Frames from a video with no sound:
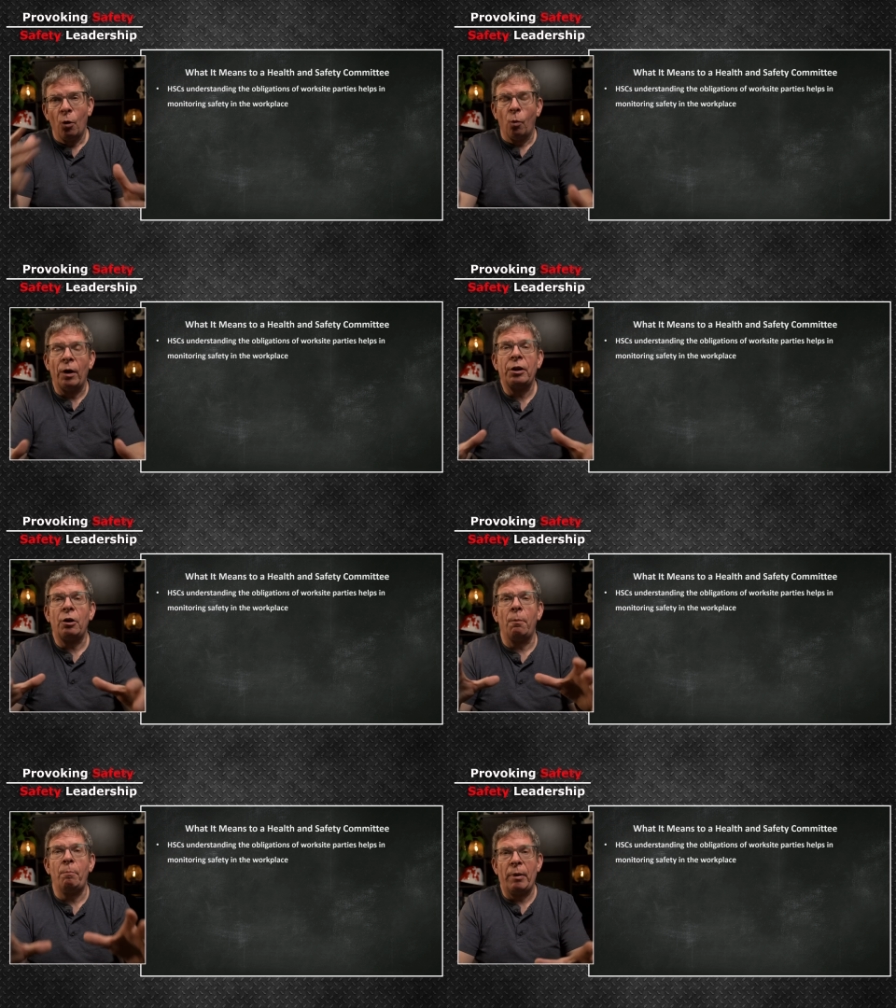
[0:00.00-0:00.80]
One of
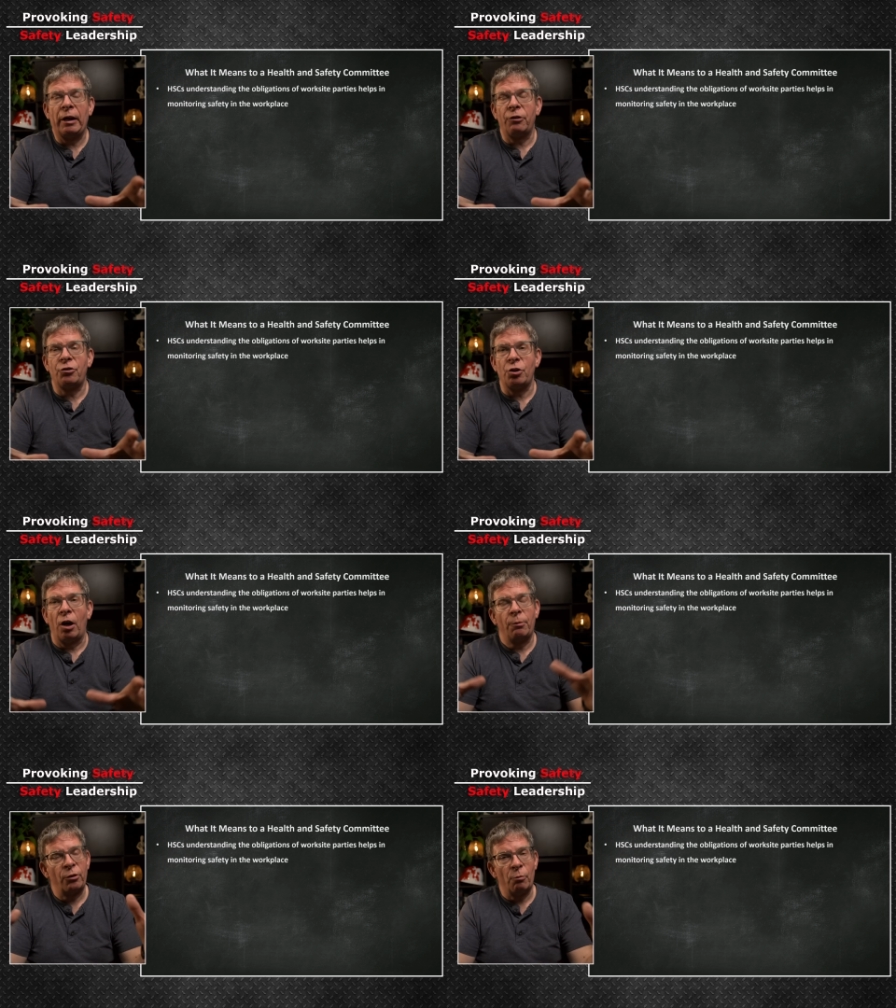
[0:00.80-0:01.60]
your biggest
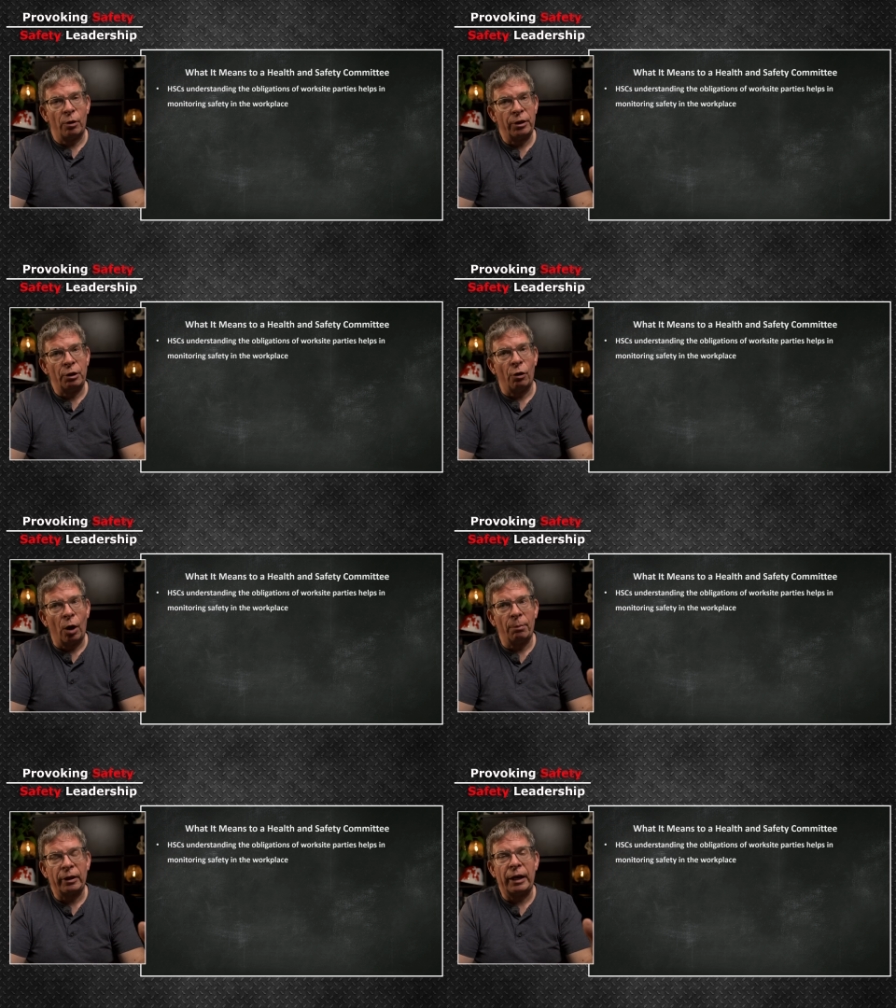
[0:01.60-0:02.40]
jobs and one that you're
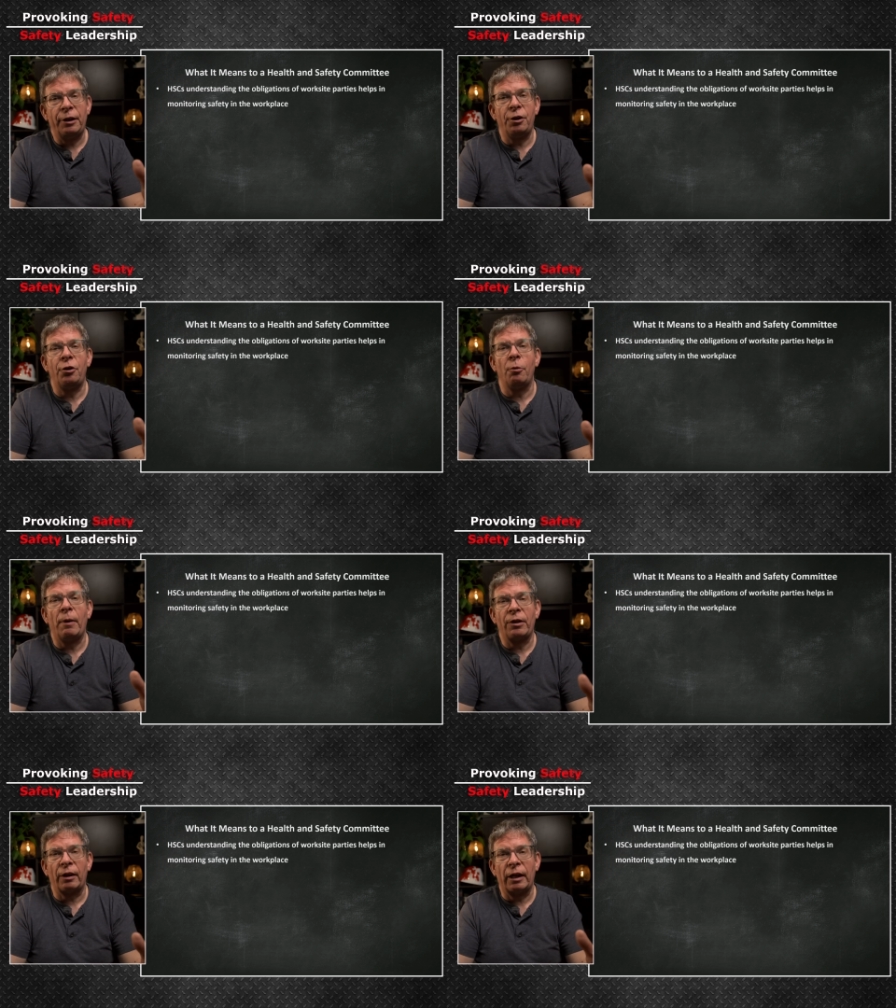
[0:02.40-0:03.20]
obligated to do
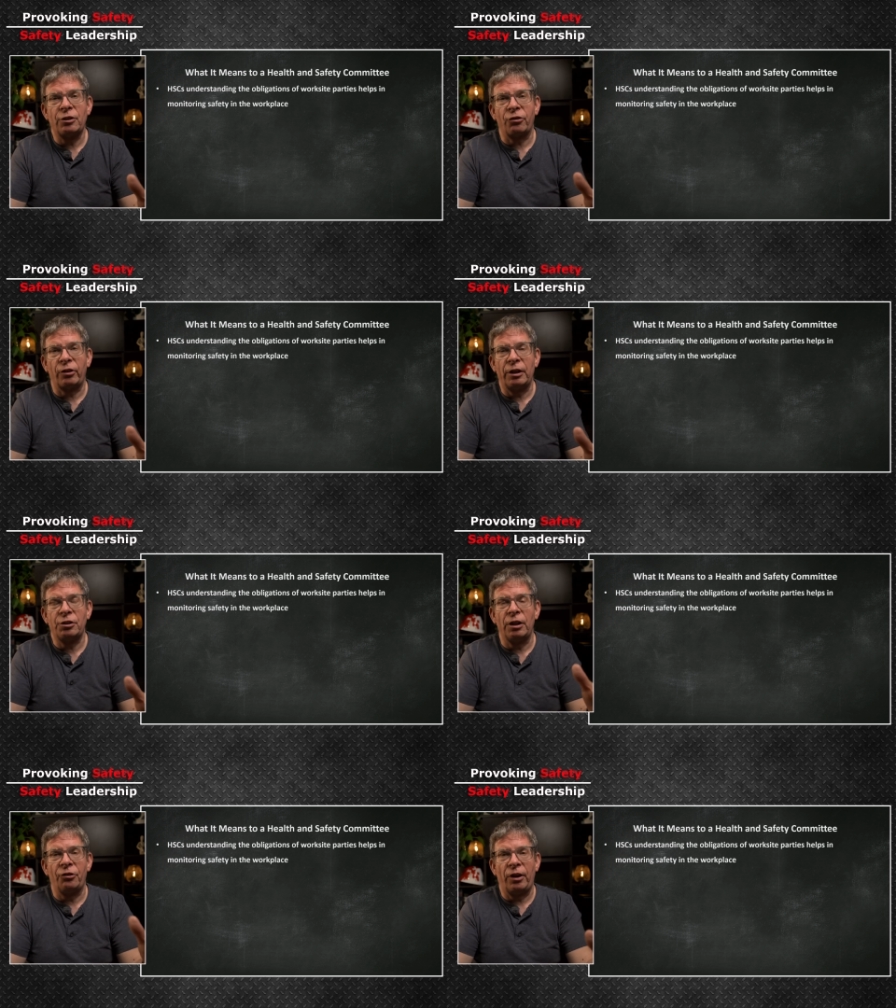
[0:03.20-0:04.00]
by the
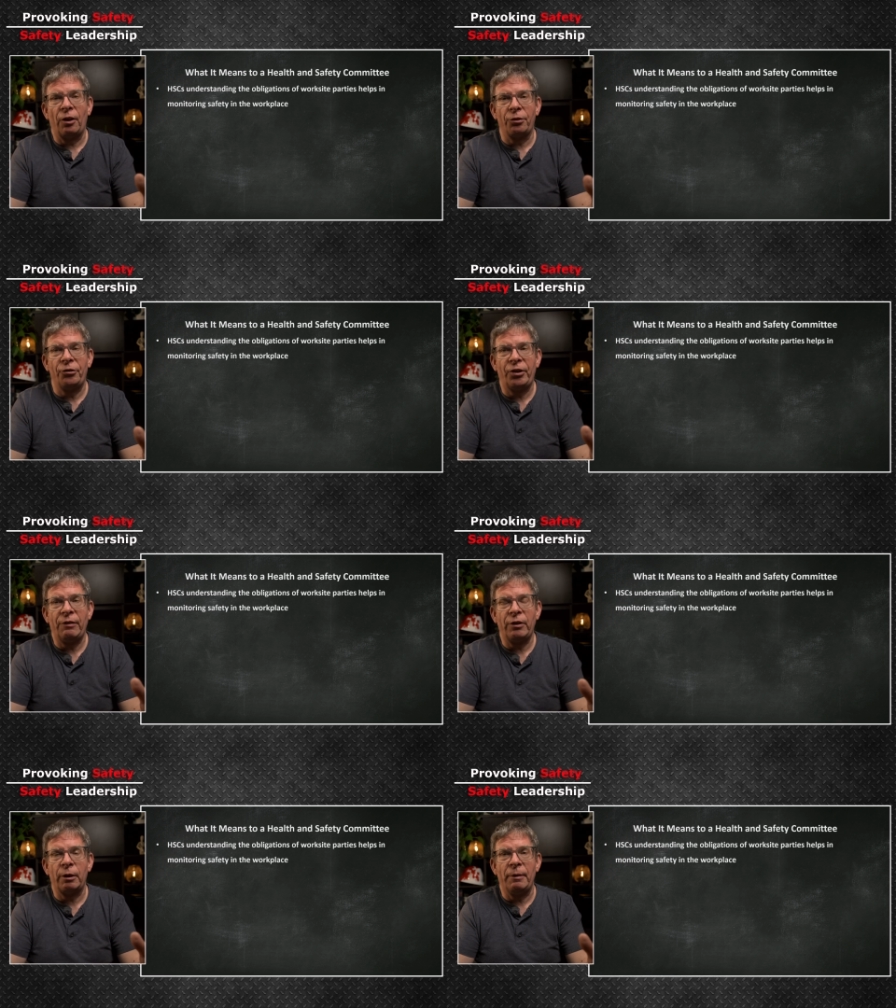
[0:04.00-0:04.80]
legislation as a health and
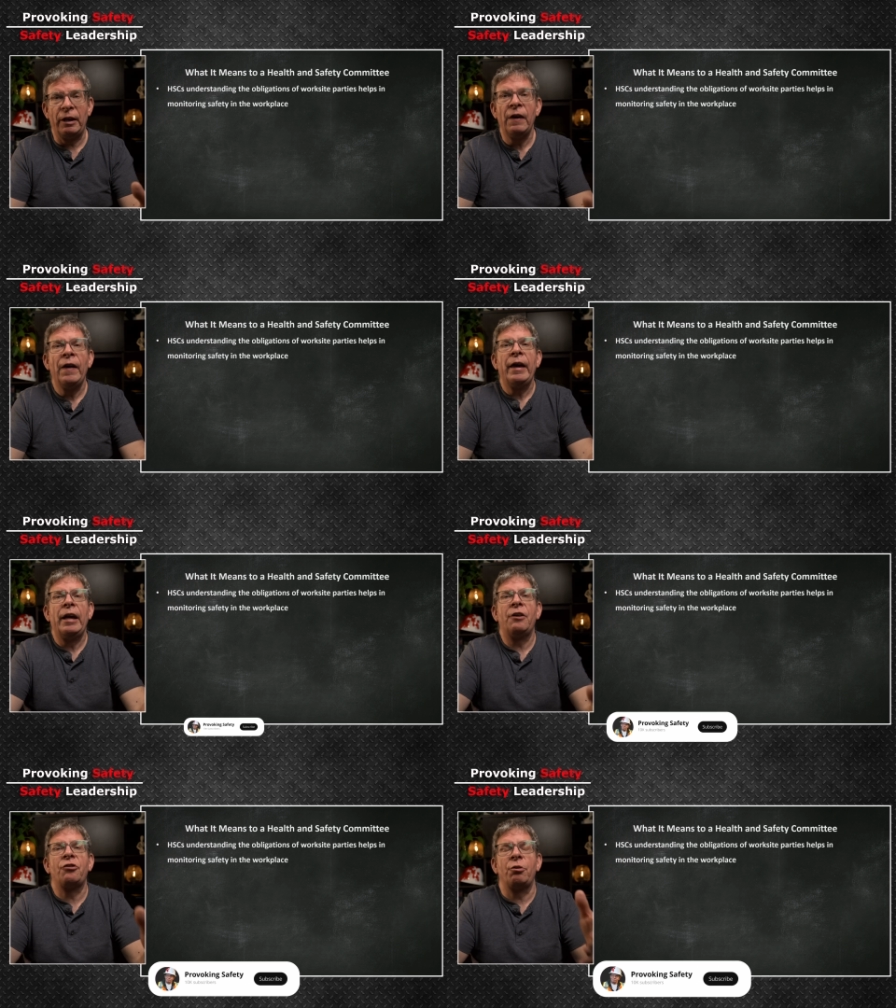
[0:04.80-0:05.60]
safety committee
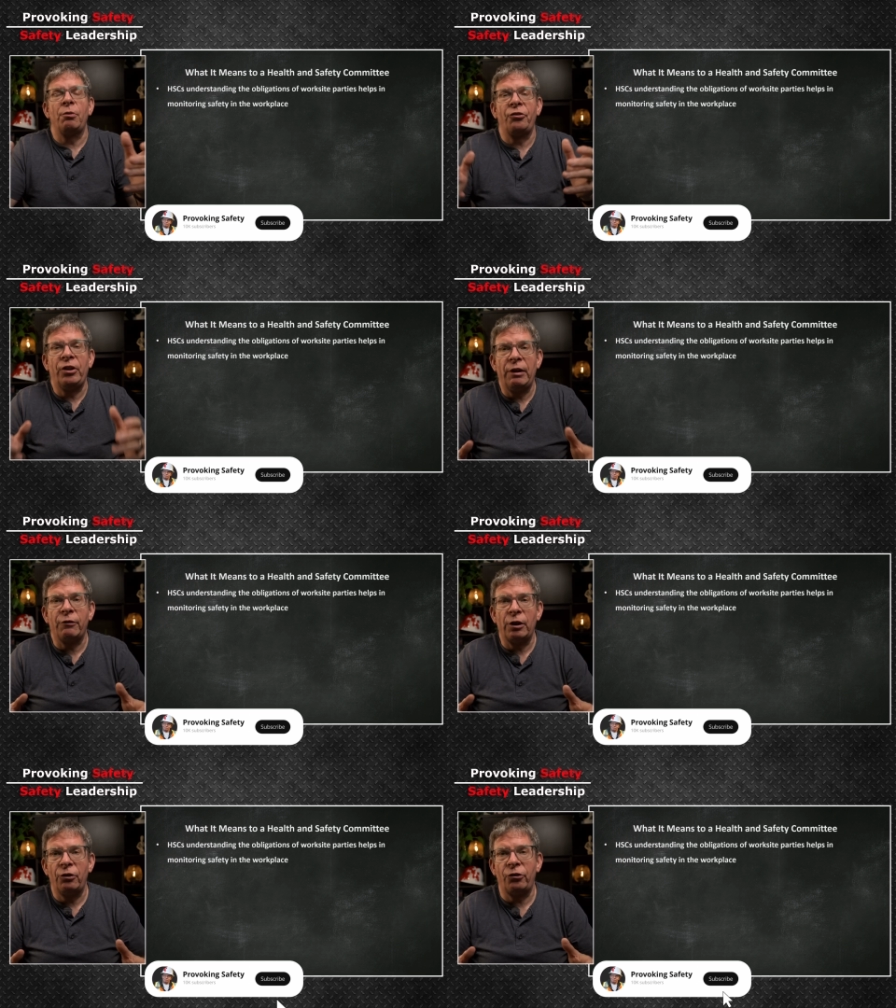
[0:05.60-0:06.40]
is to
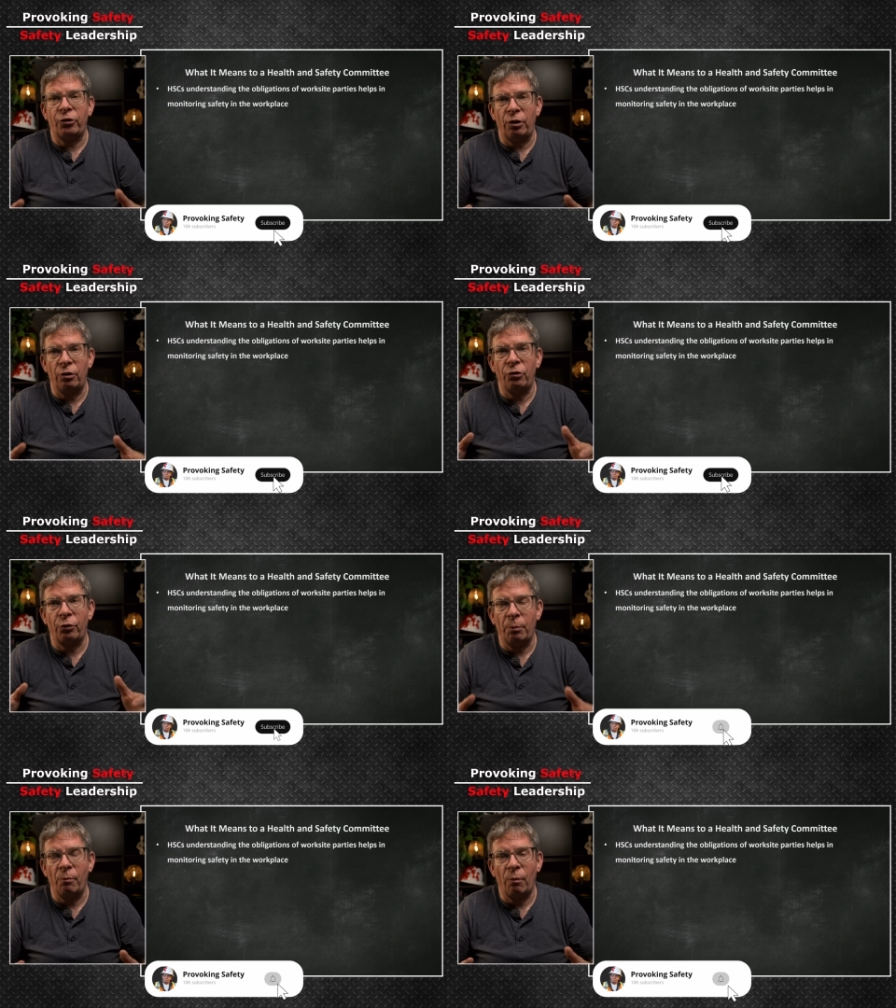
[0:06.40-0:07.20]
receive concerns
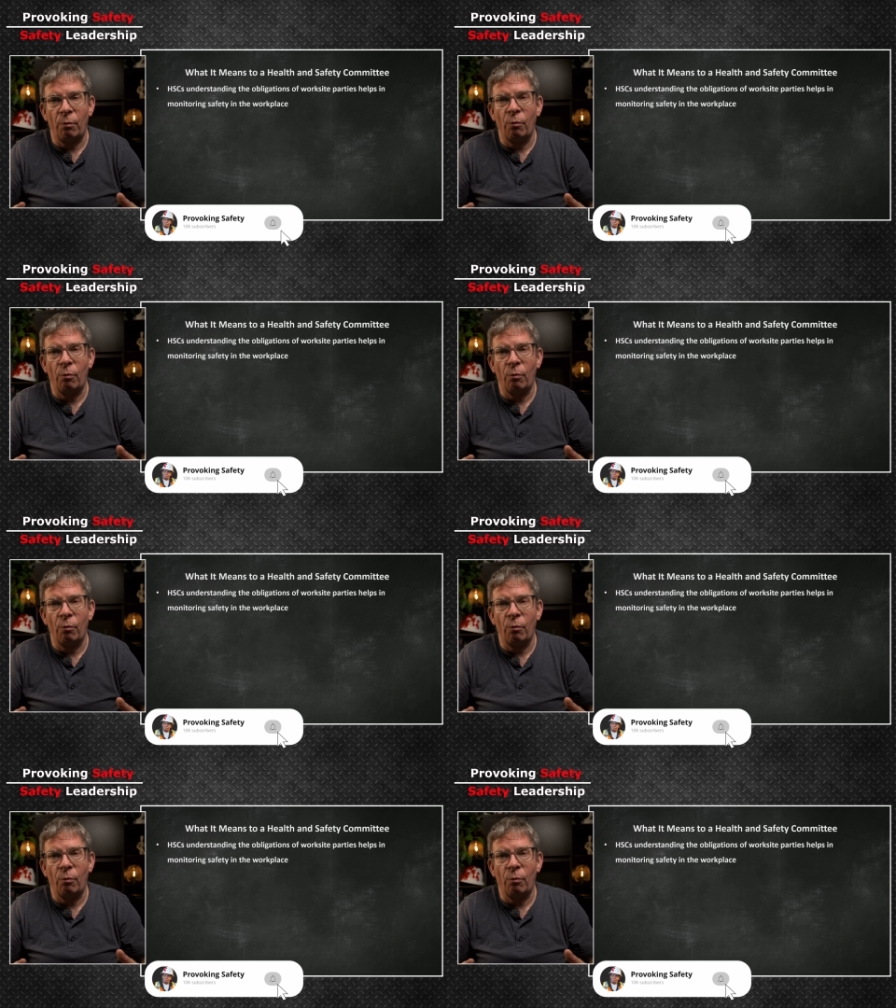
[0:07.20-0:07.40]
from